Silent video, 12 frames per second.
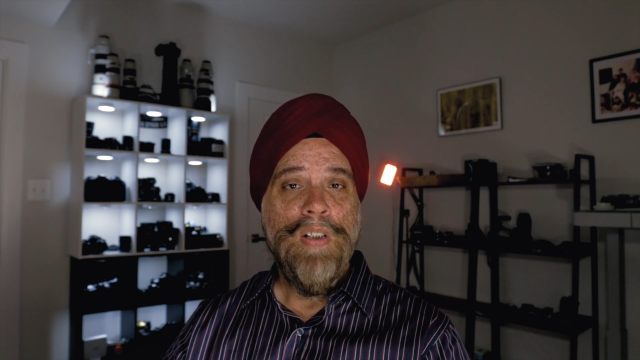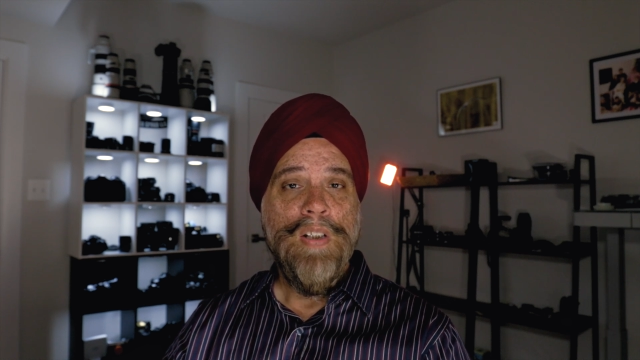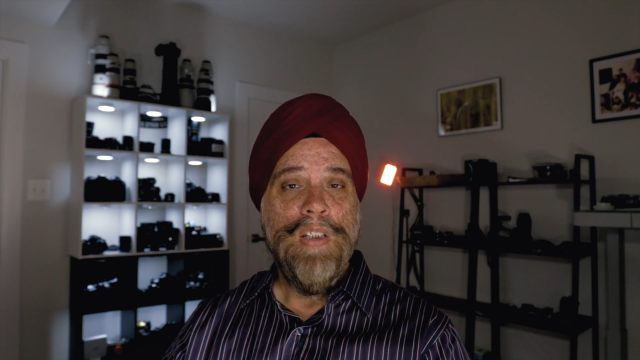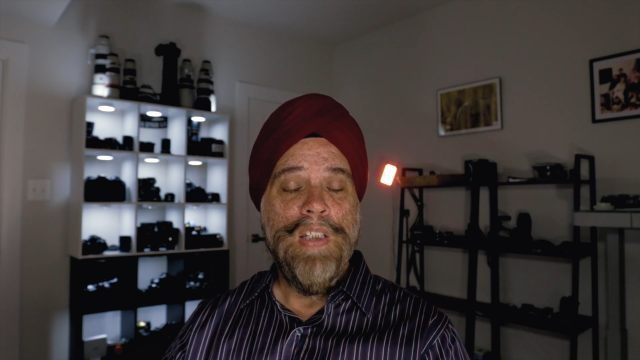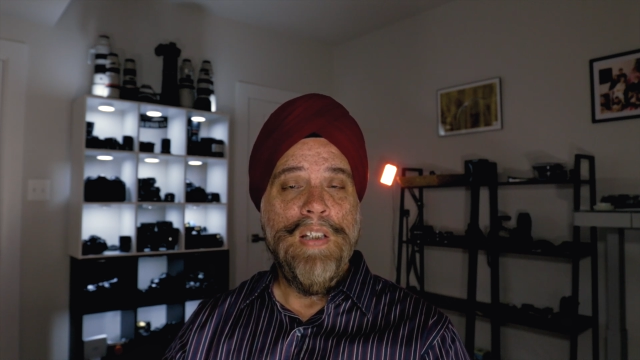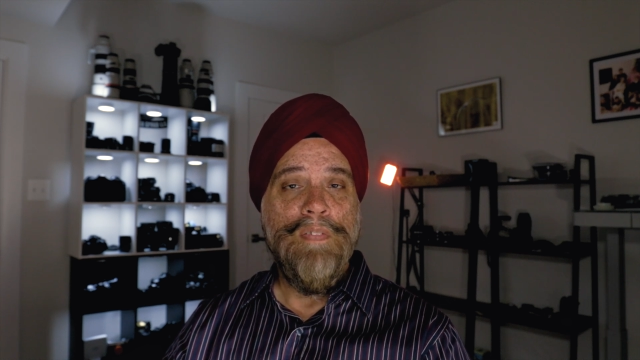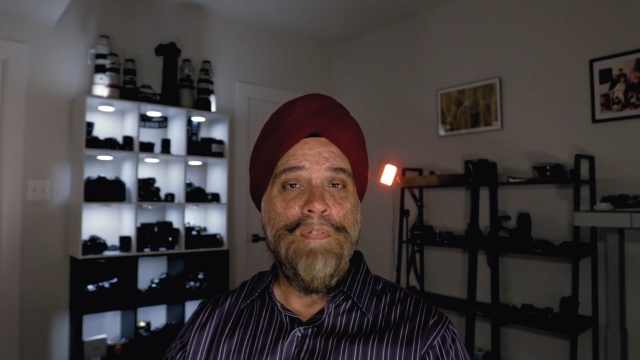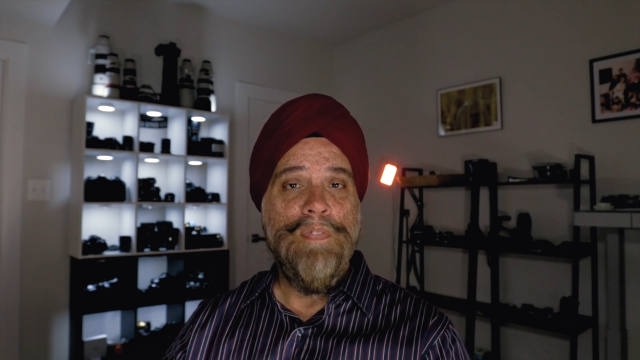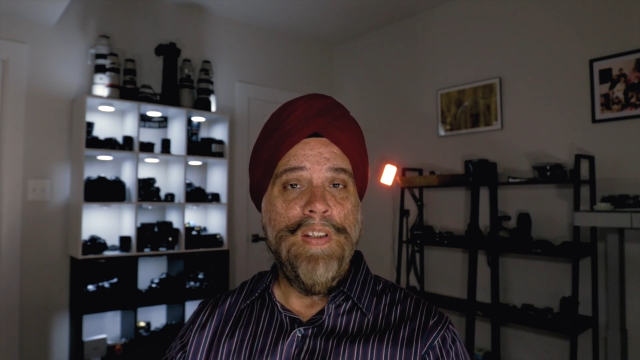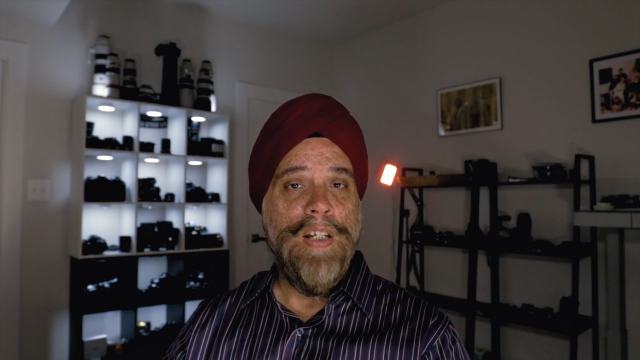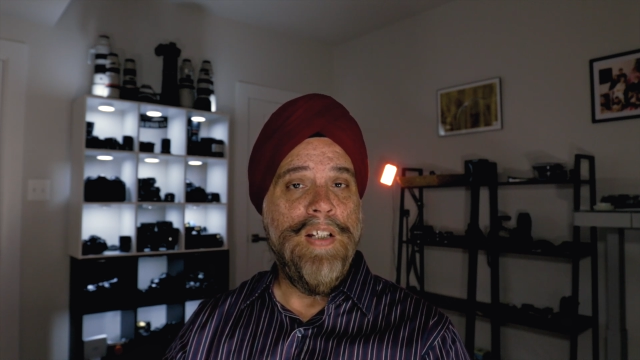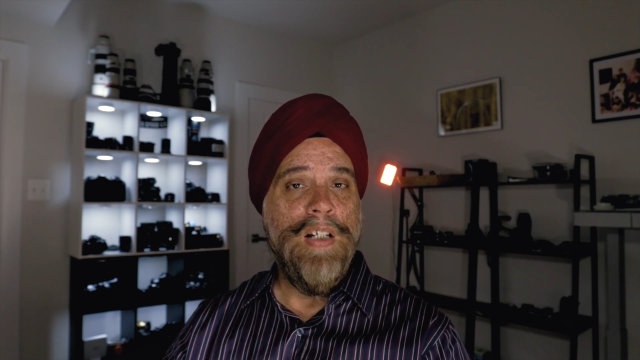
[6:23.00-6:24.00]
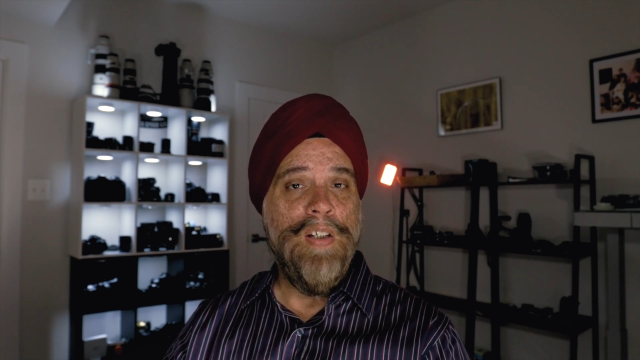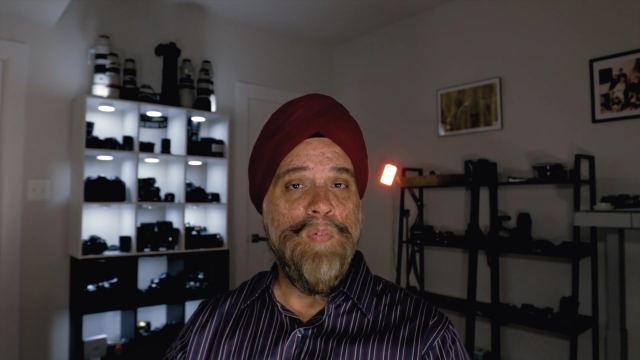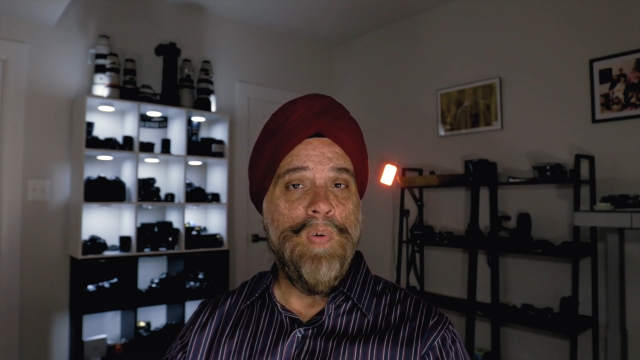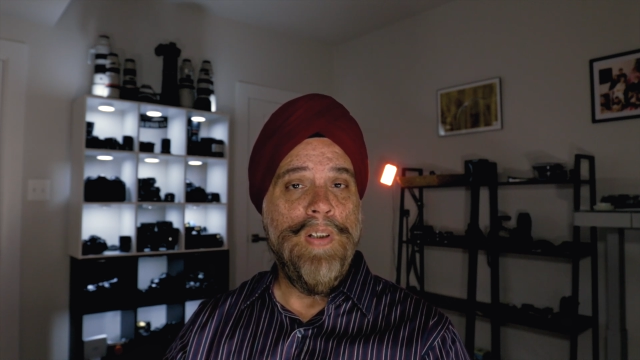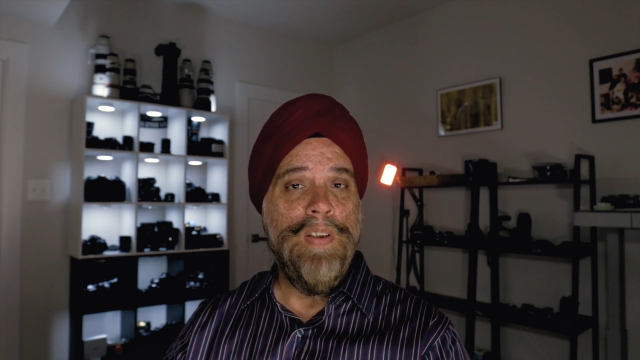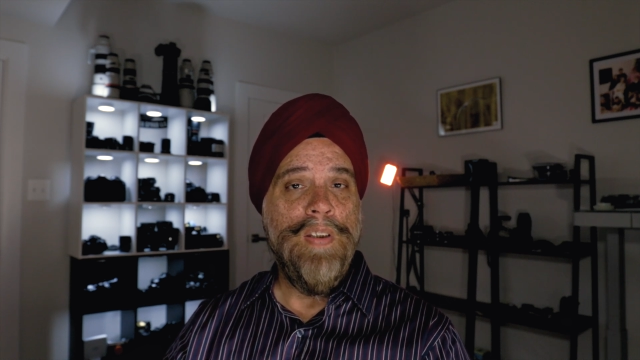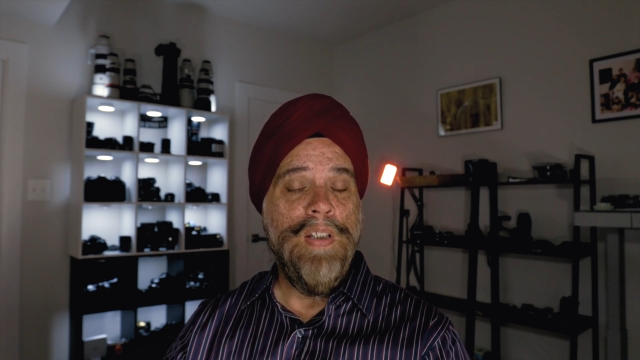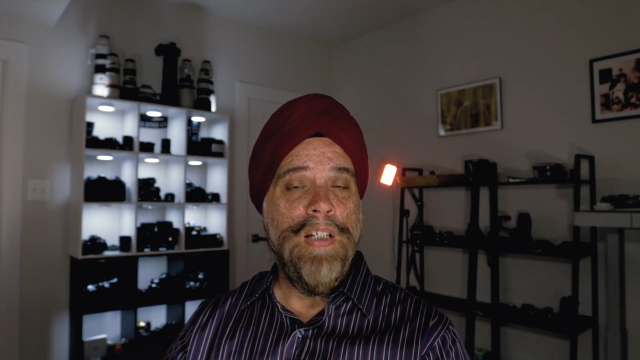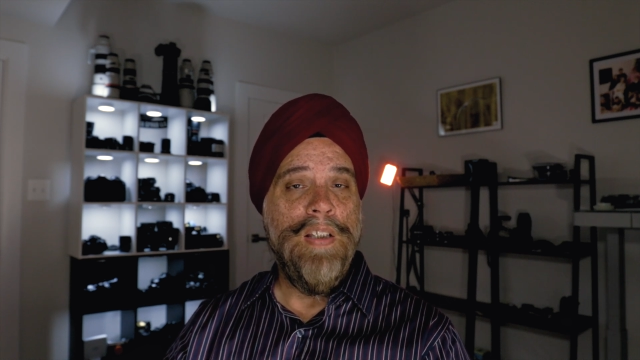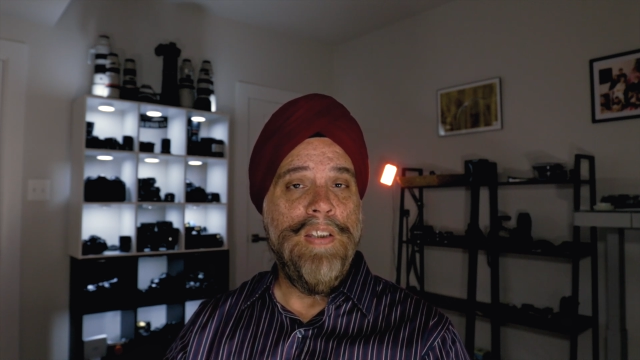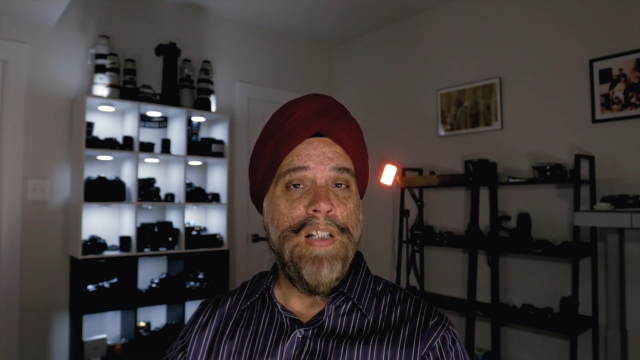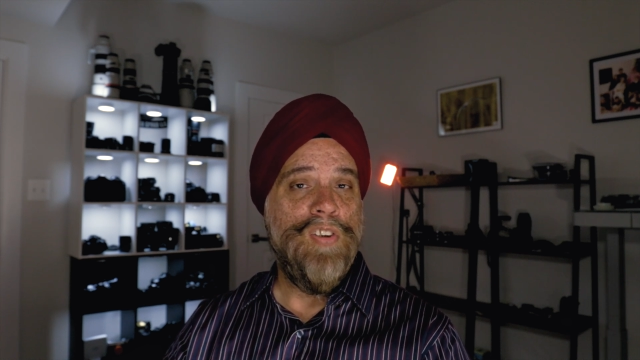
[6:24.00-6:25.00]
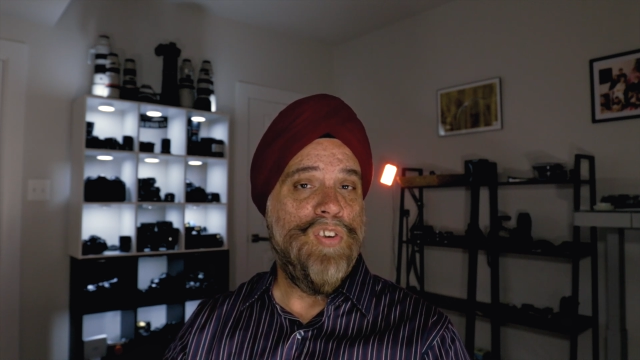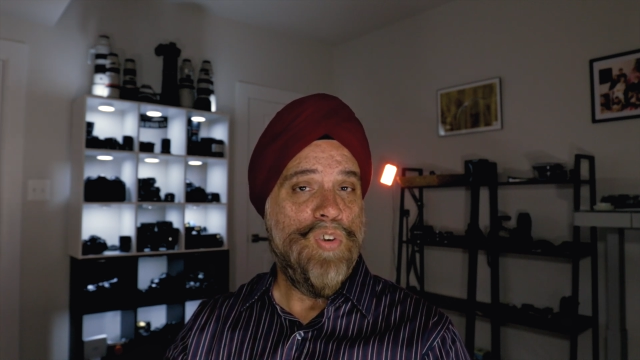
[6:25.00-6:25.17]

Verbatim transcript: give Nikon one at, that's